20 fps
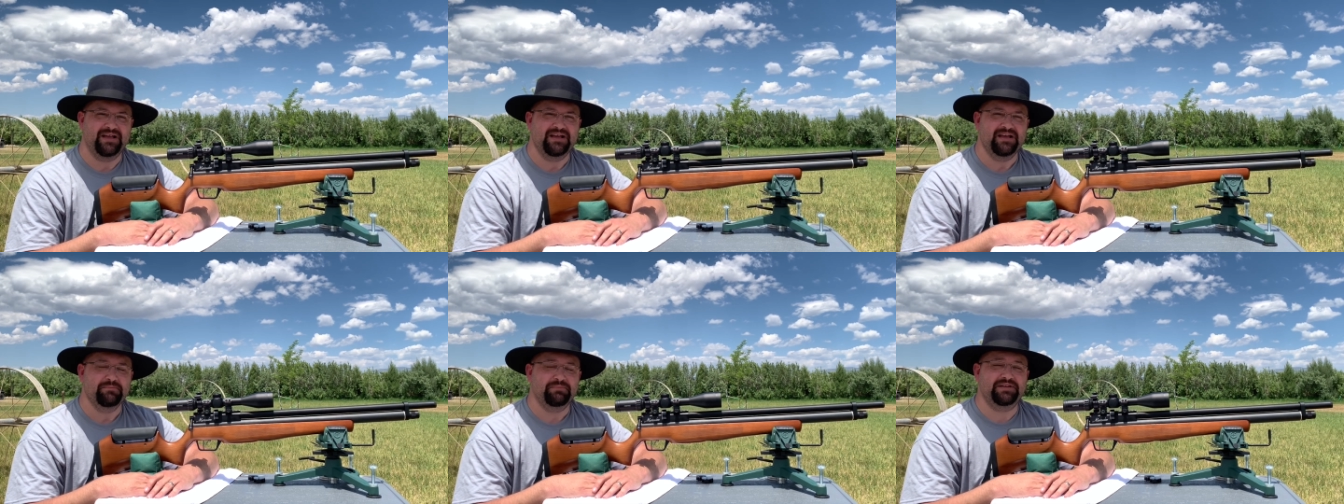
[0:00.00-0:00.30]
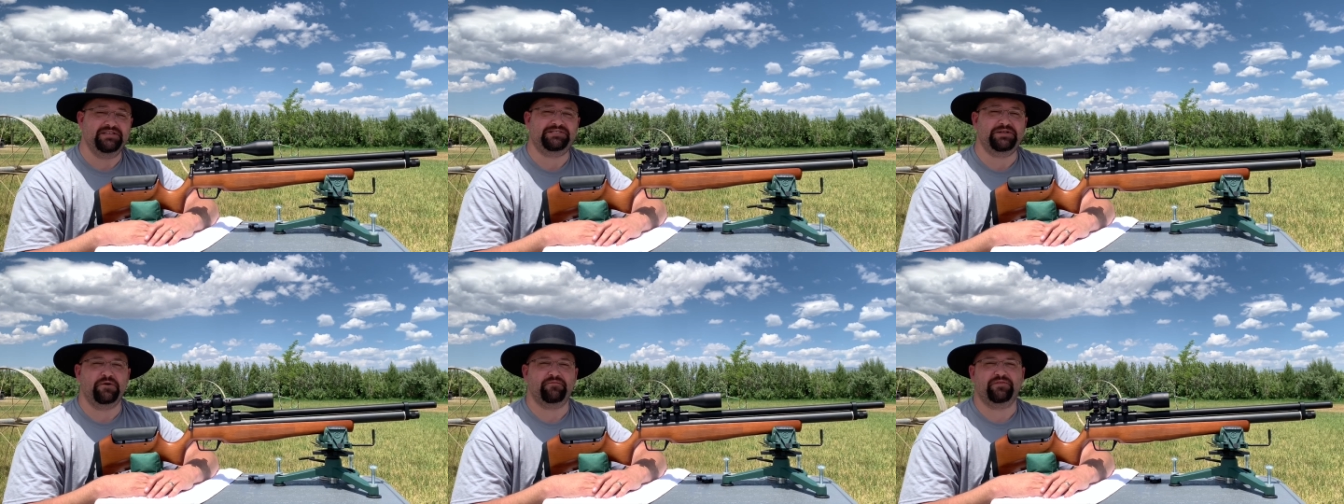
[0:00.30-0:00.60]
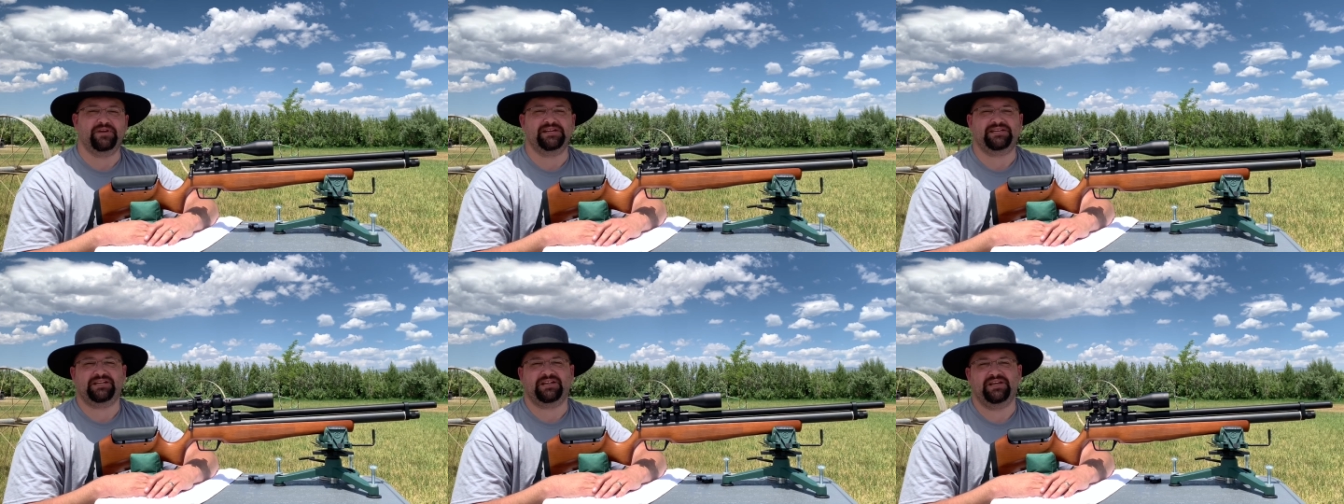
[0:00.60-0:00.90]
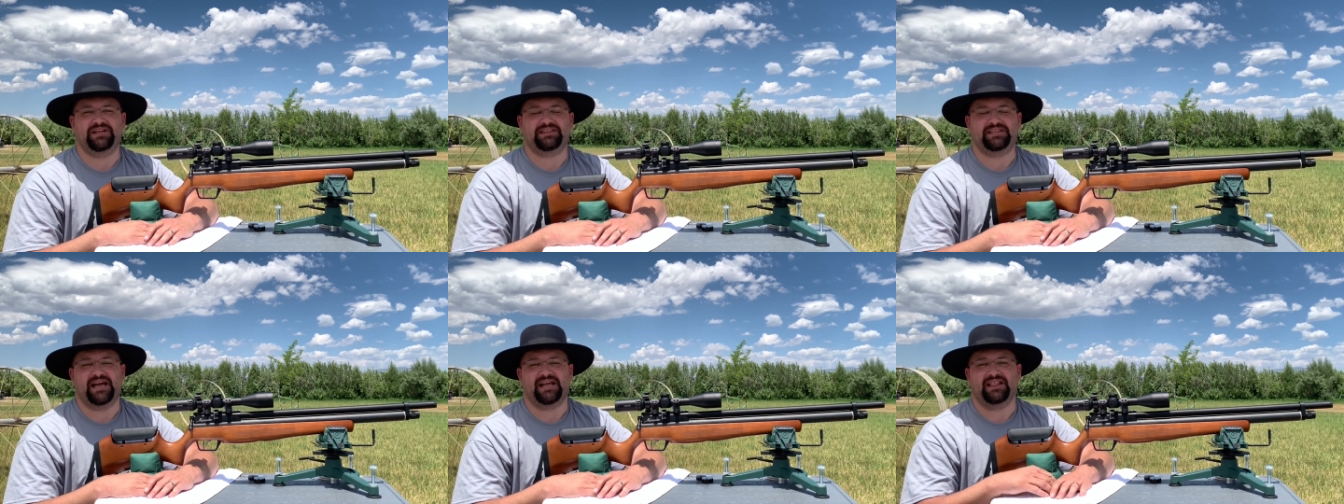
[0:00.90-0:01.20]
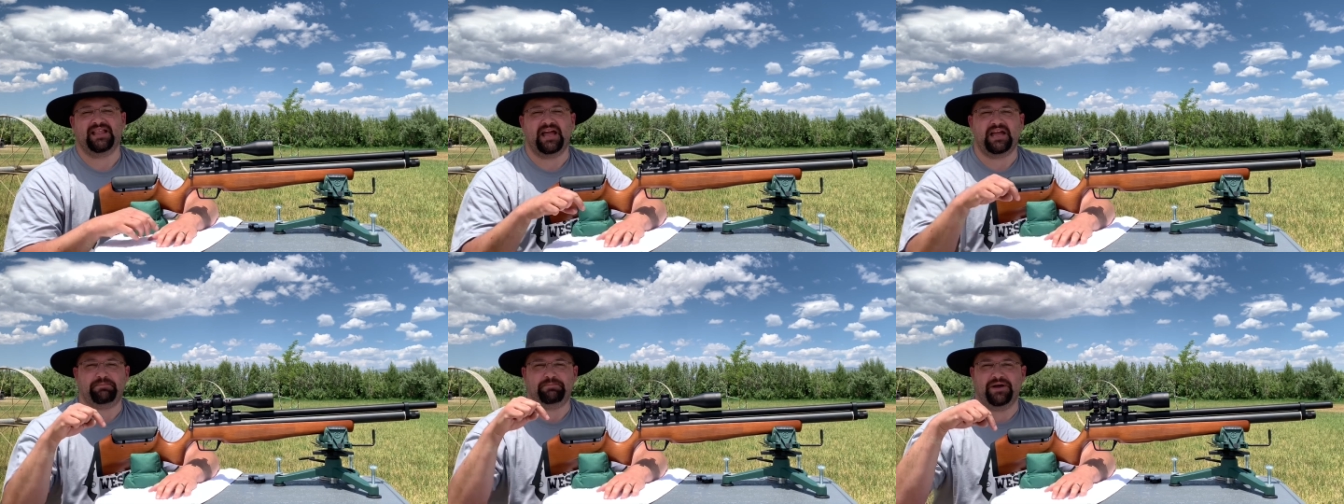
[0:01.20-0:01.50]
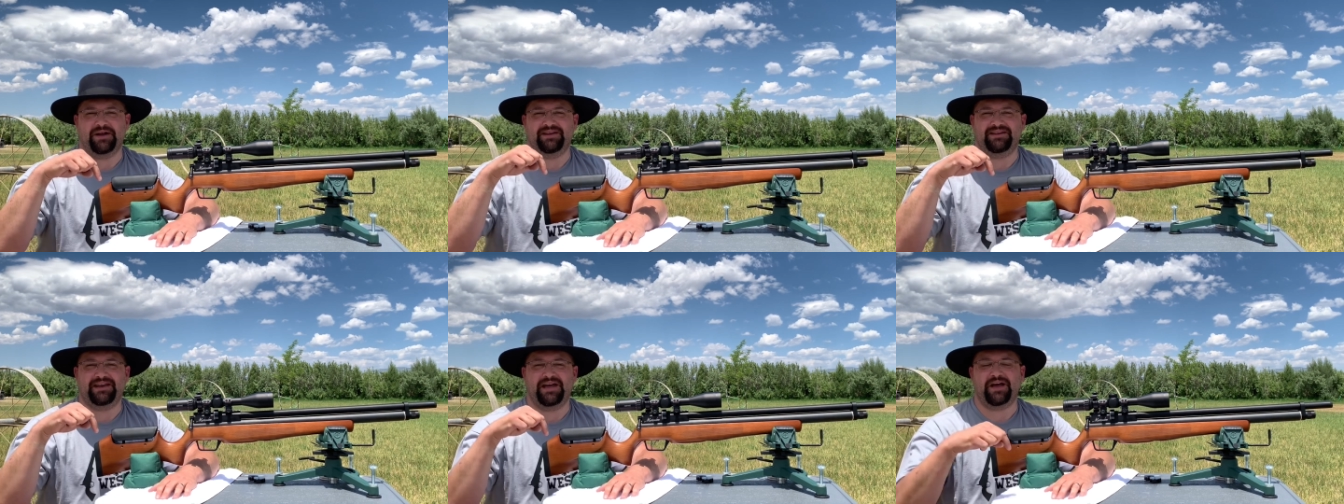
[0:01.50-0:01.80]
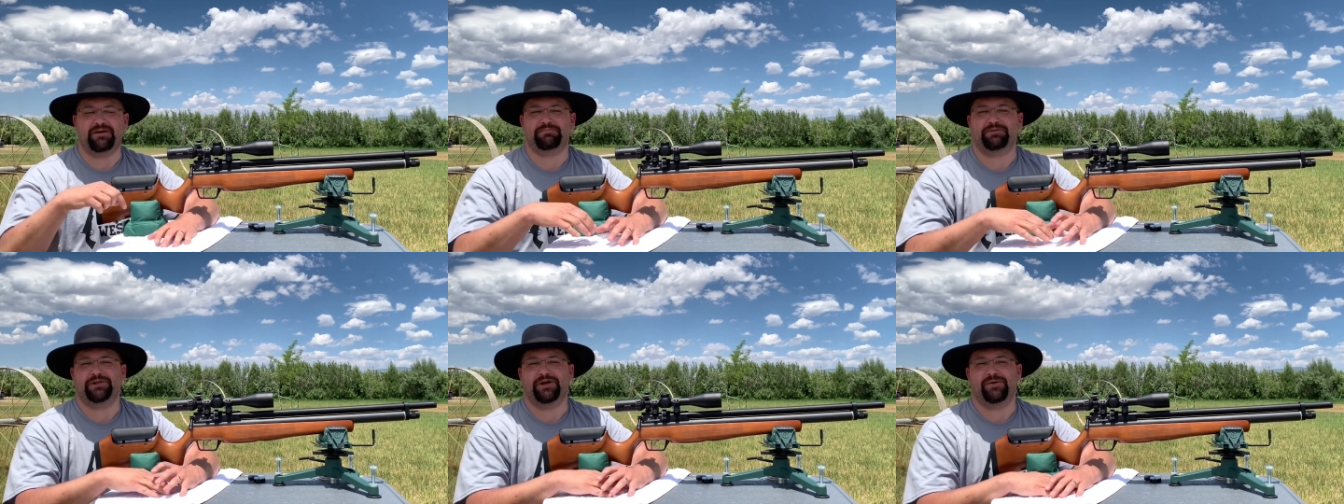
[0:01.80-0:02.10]
Please don't forget to click that like button down
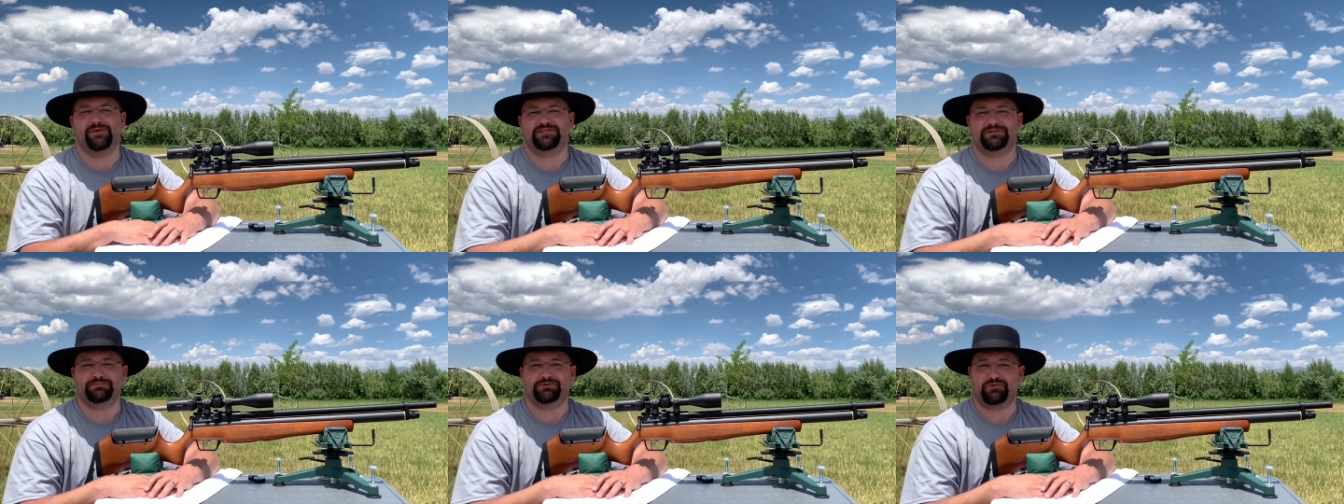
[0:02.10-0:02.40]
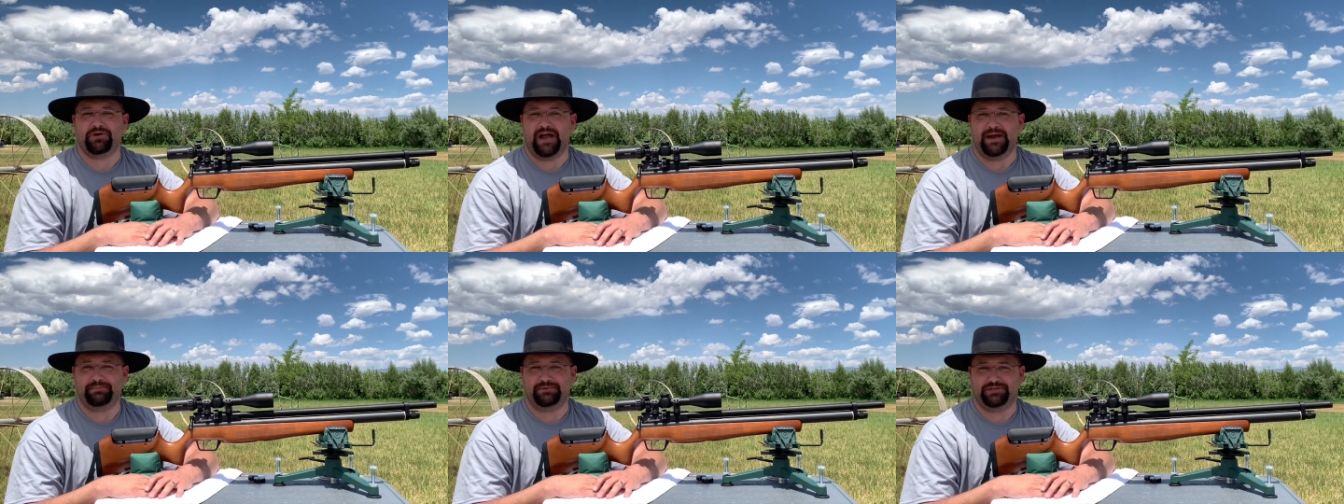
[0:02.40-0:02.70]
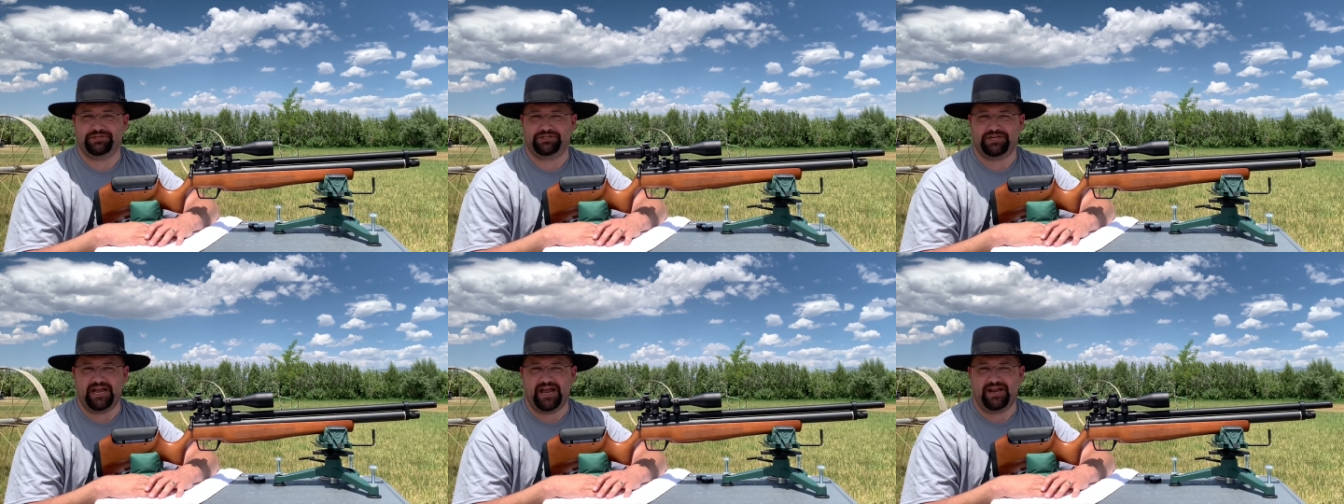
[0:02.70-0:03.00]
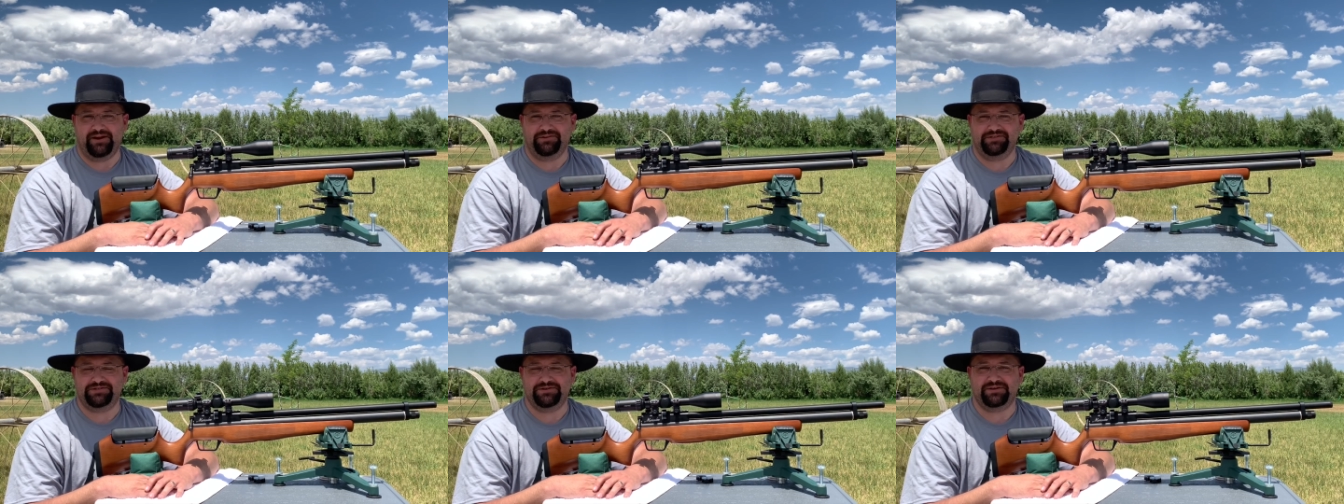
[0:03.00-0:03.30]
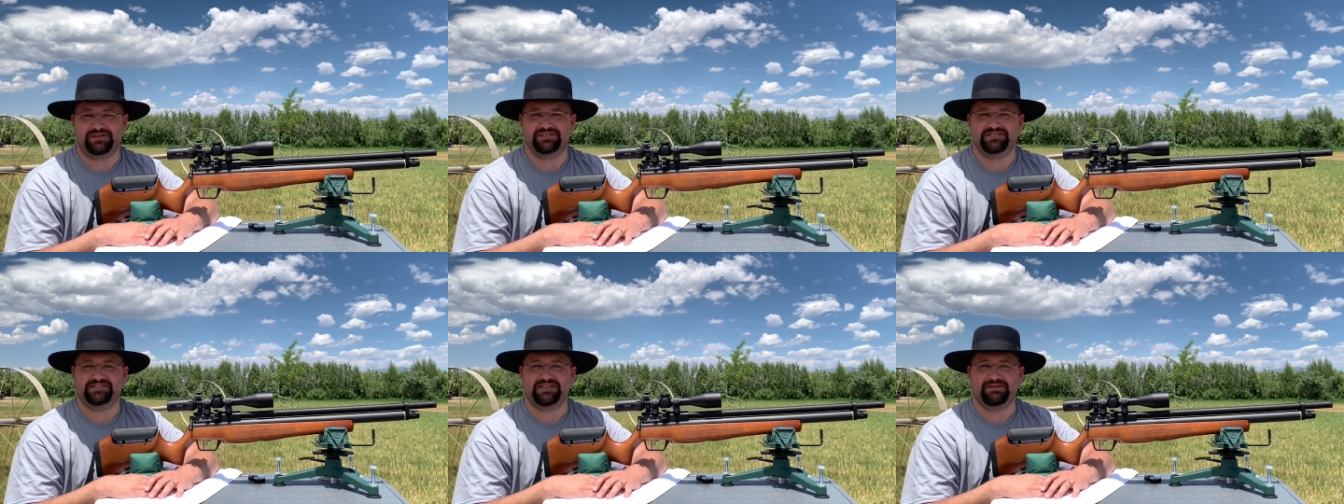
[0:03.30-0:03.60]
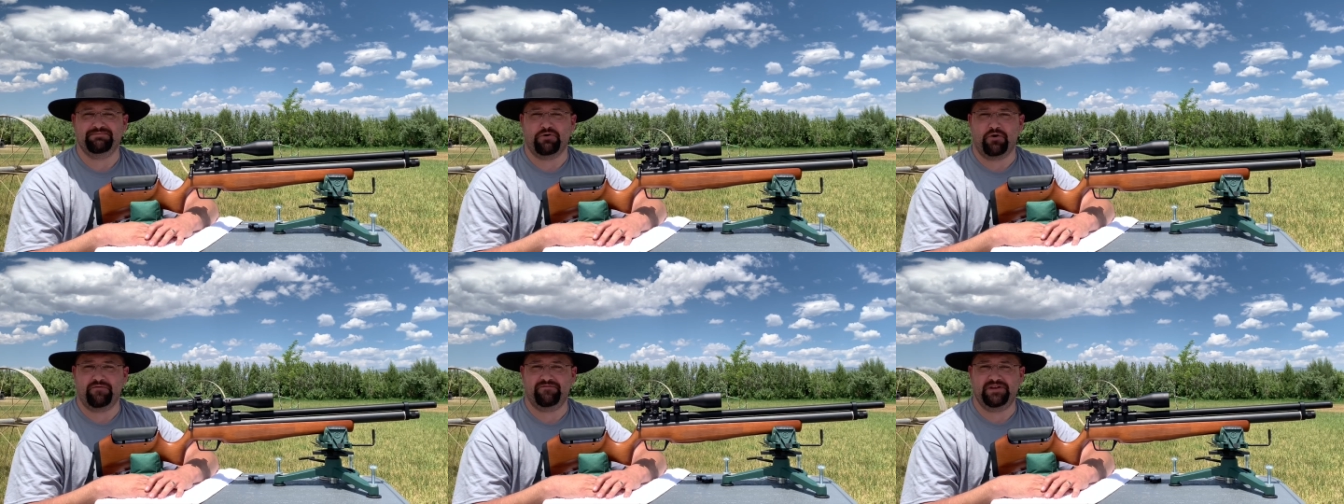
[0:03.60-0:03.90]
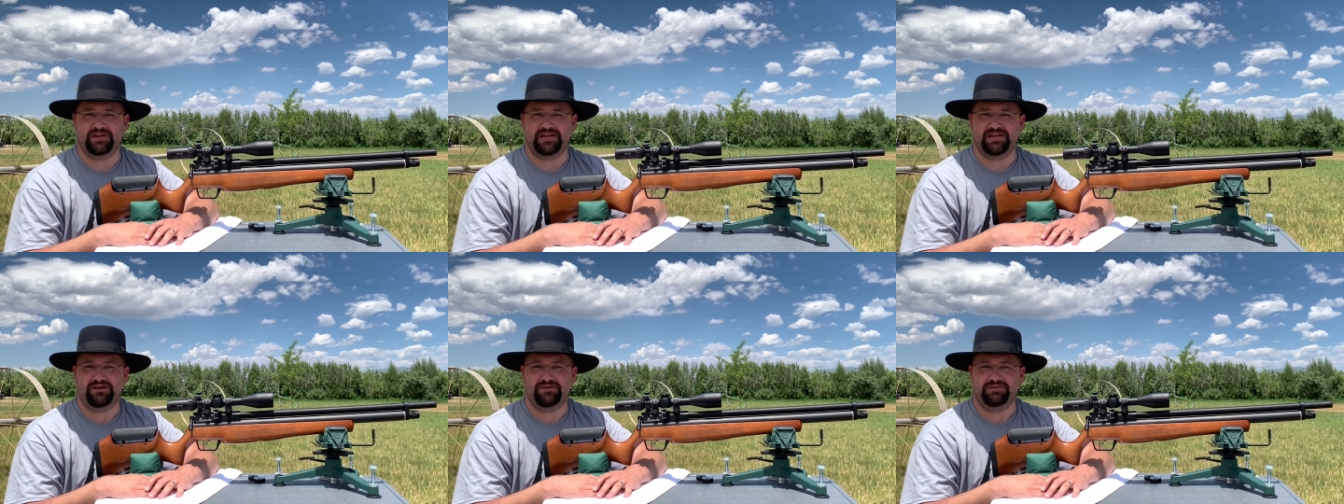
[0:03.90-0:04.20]
below and subscribe to the channel so you can see more
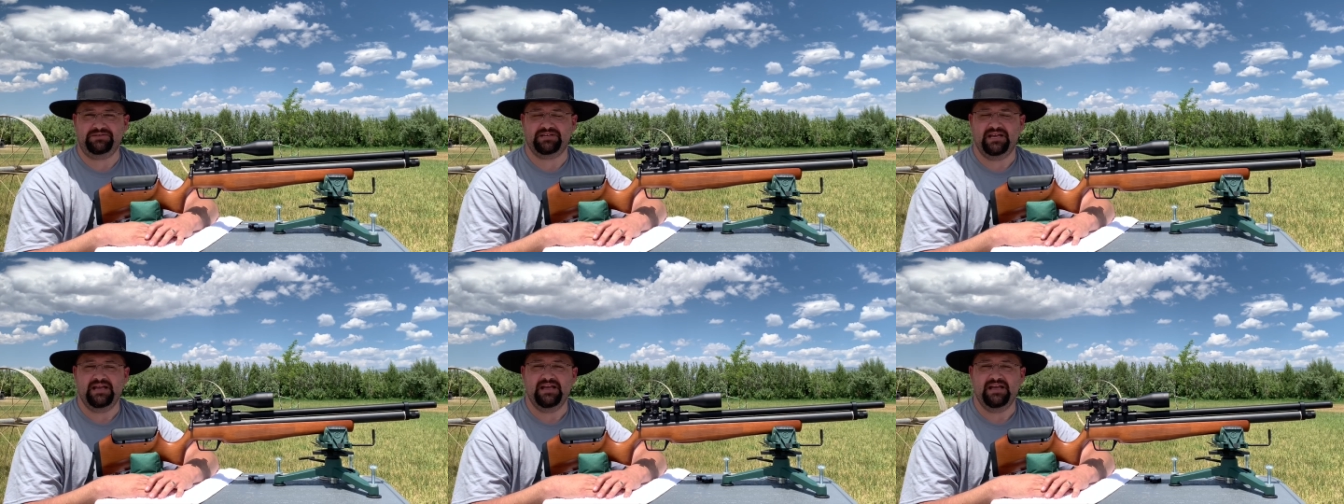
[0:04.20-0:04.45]
videos.